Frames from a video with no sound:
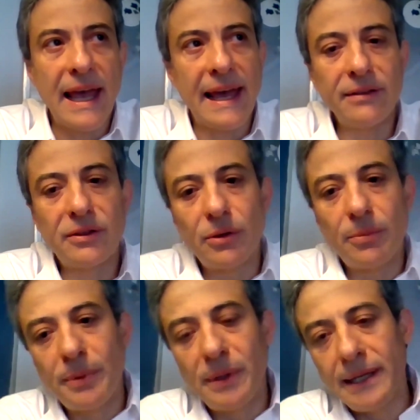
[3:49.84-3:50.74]

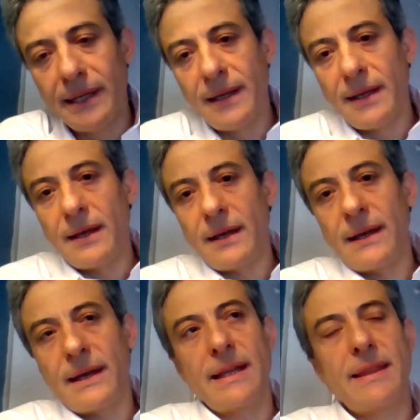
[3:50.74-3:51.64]
entropy,
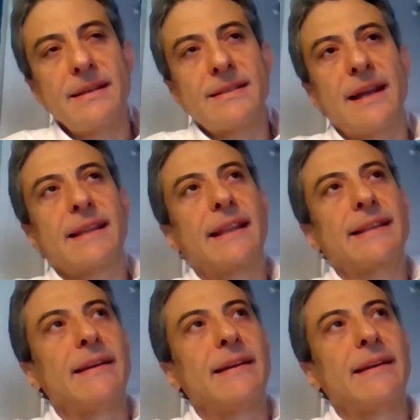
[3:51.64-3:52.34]
things like that.